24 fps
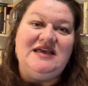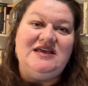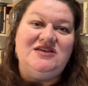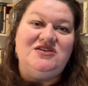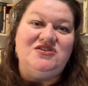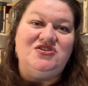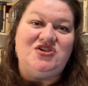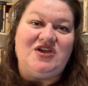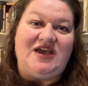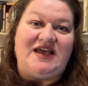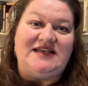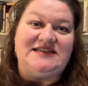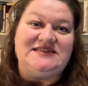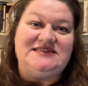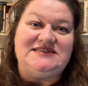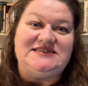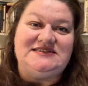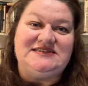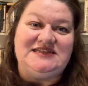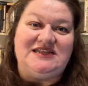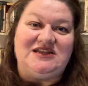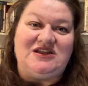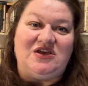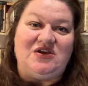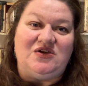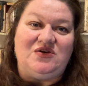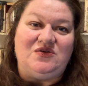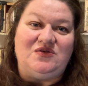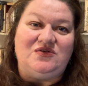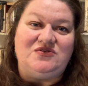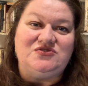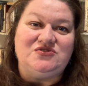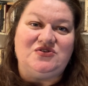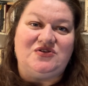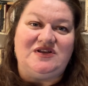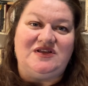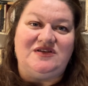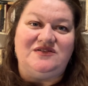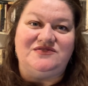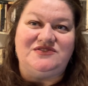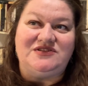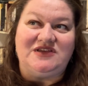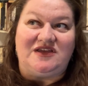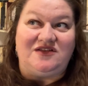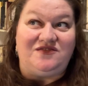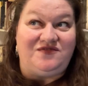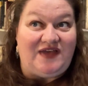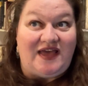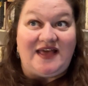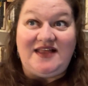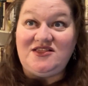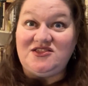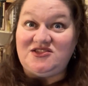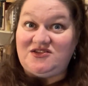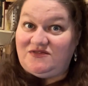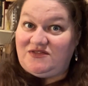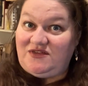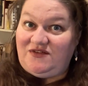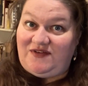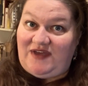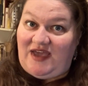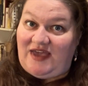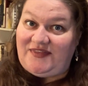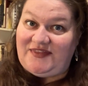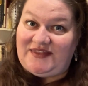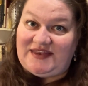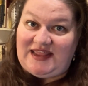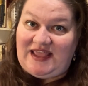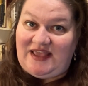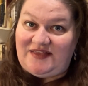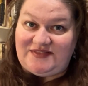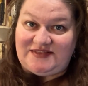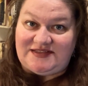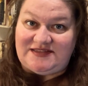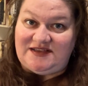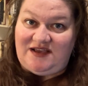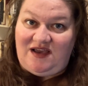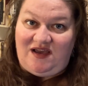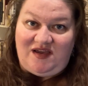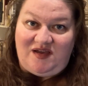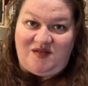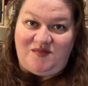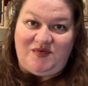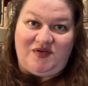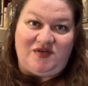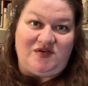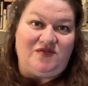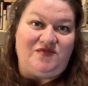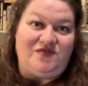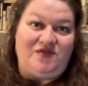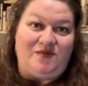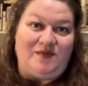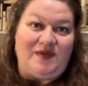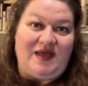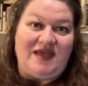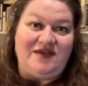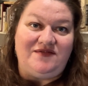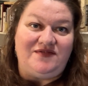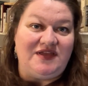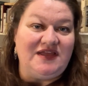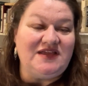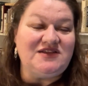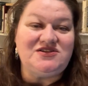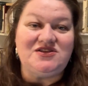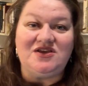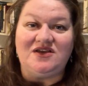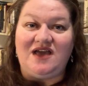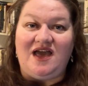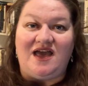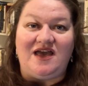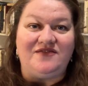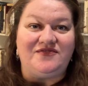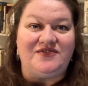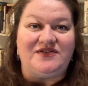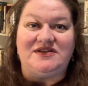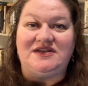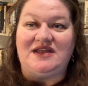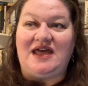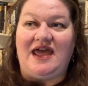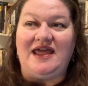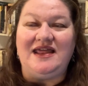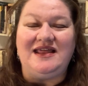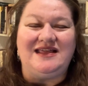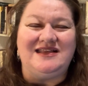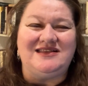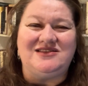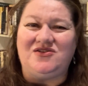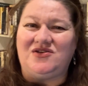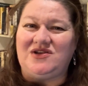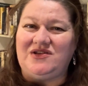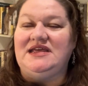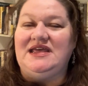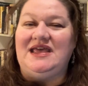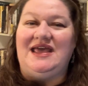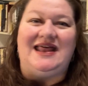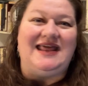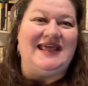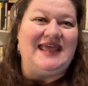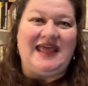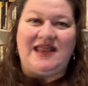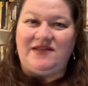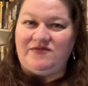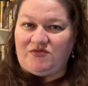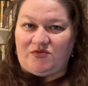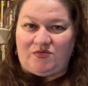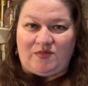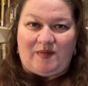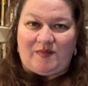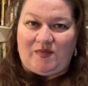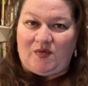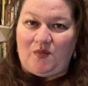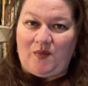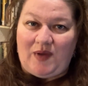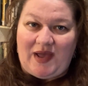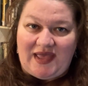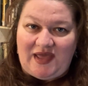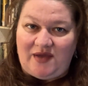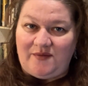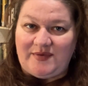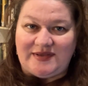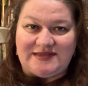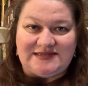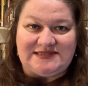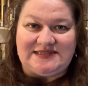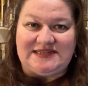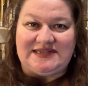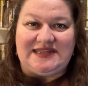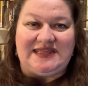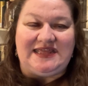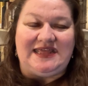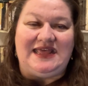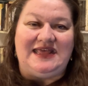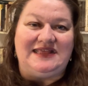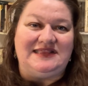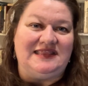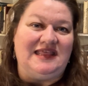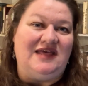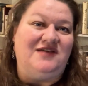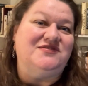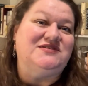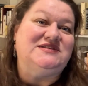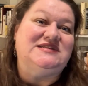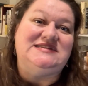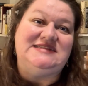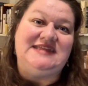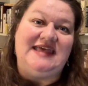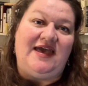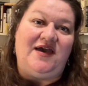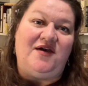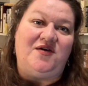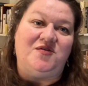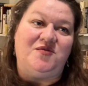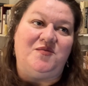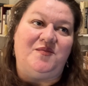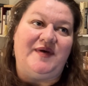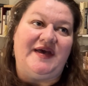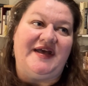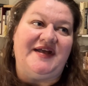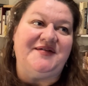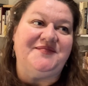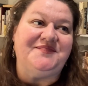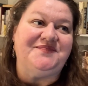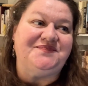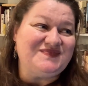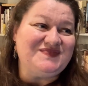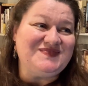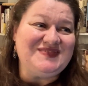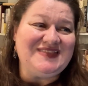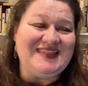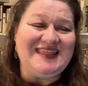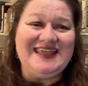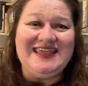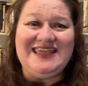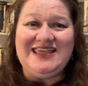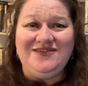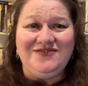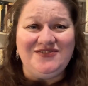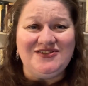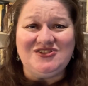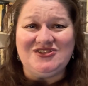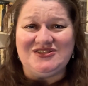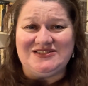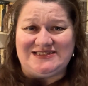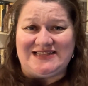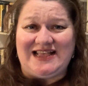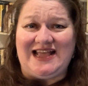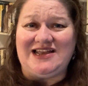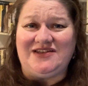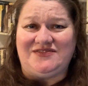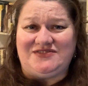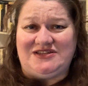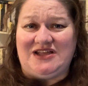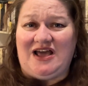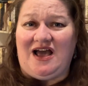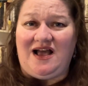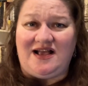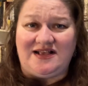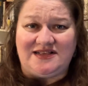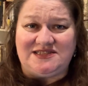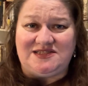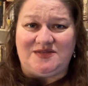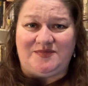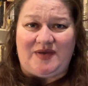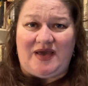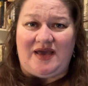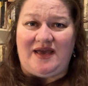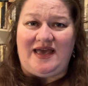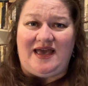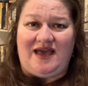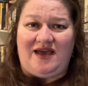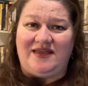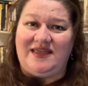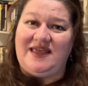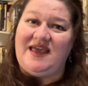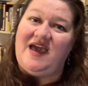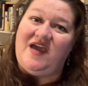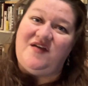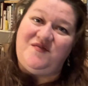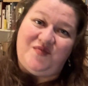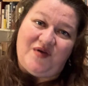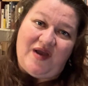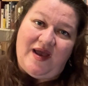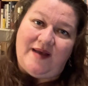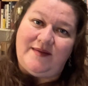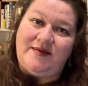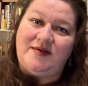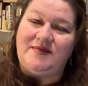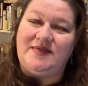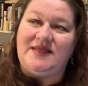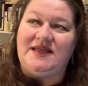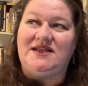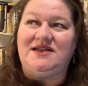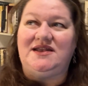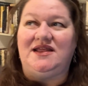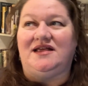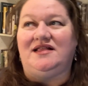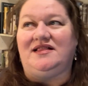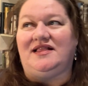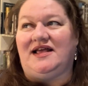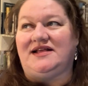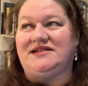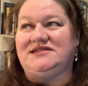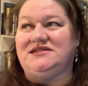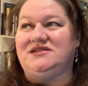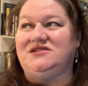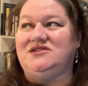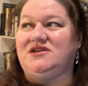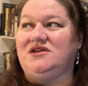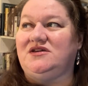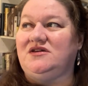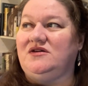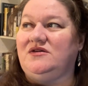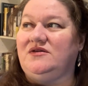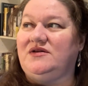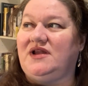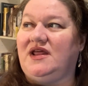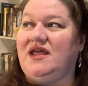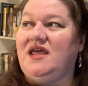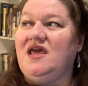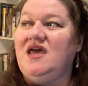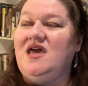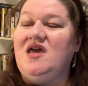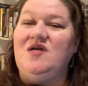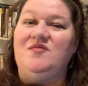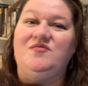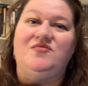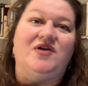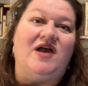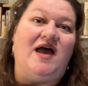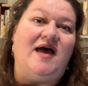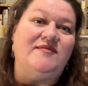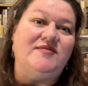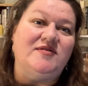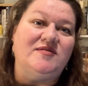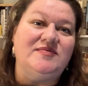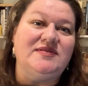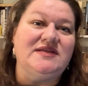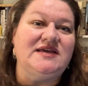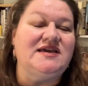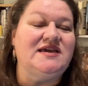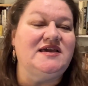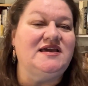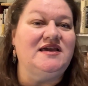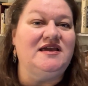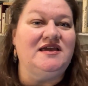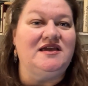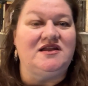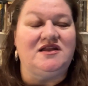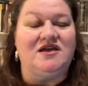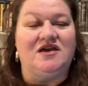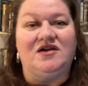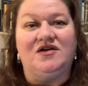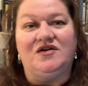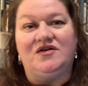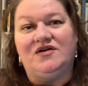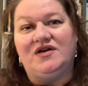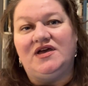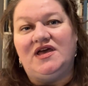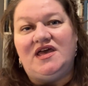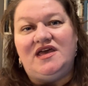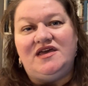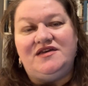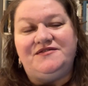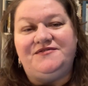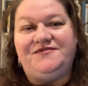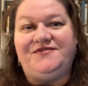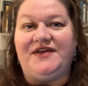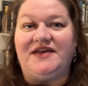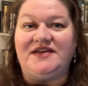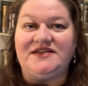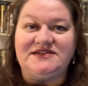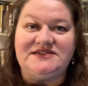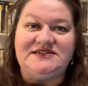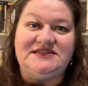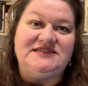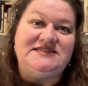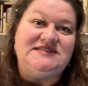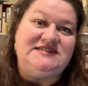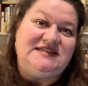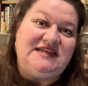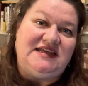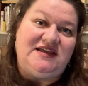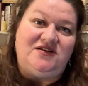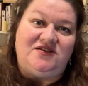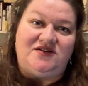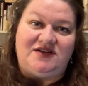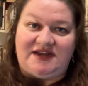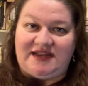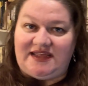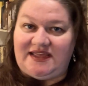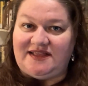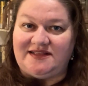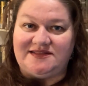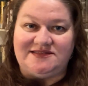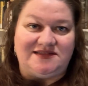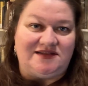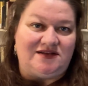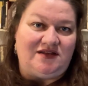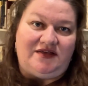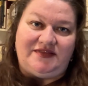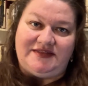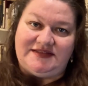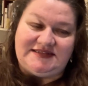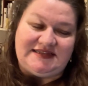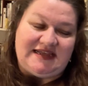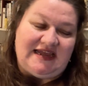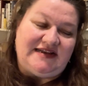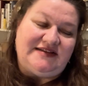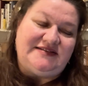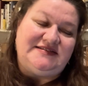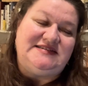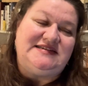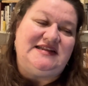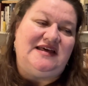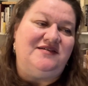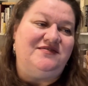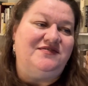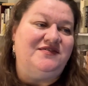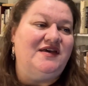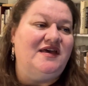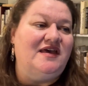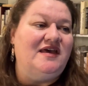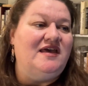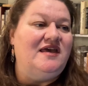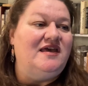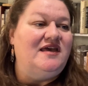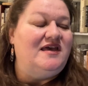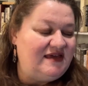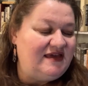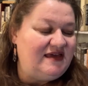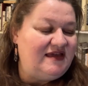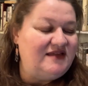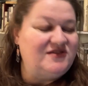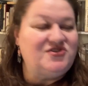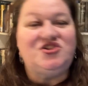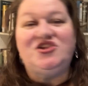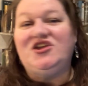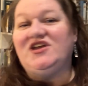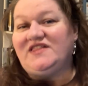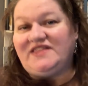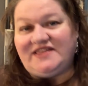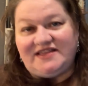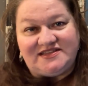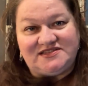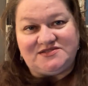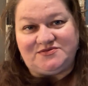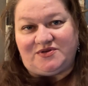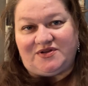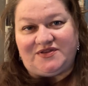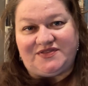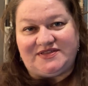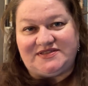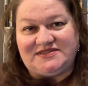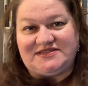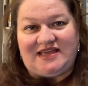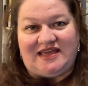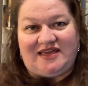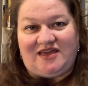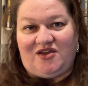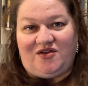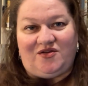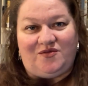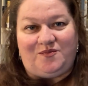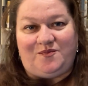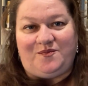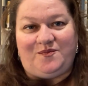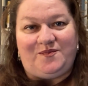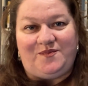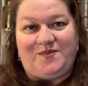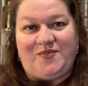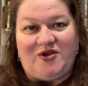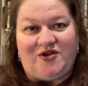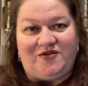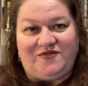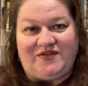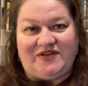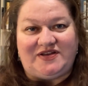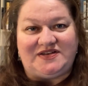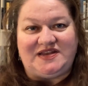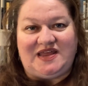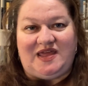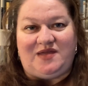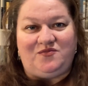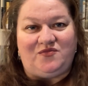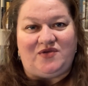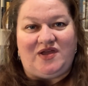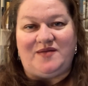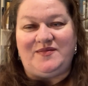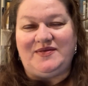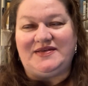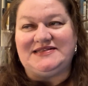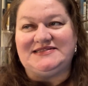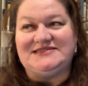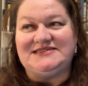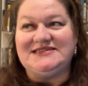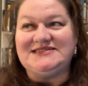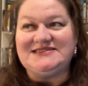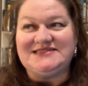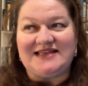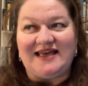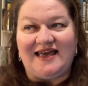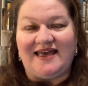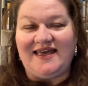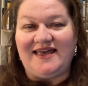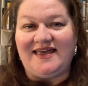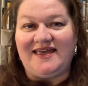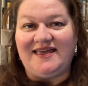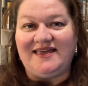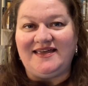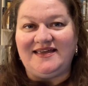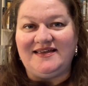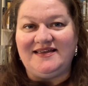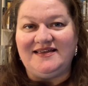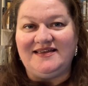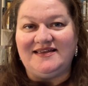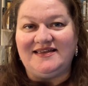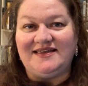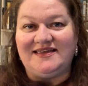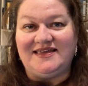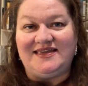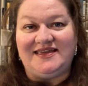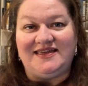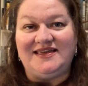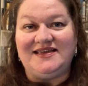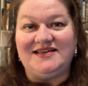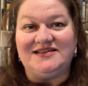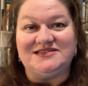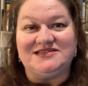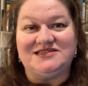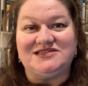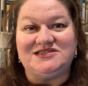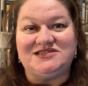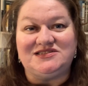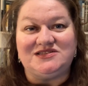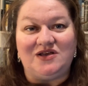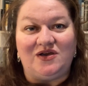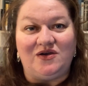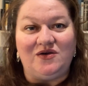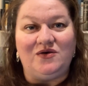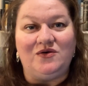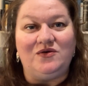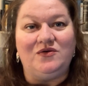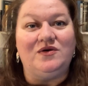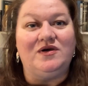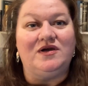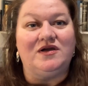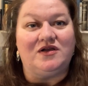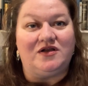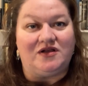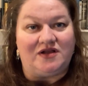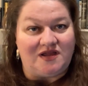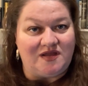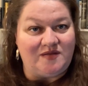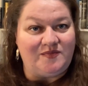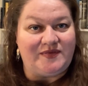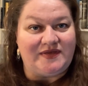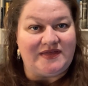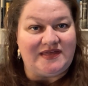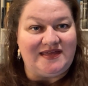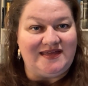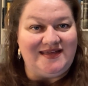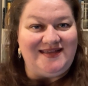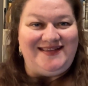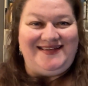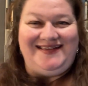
just, you know, sort of took advantage of the fact that he had this young and beautiful wife. He took off, and I can't even remember why it was that he had left town, but he even just kind of talks about how, yeah, I probably neglected you, and I probably, you know, failed to see your needs and all this kind of stuff. And Chillingsworth is like a perfect name, right? Because this guy, he is so creepy.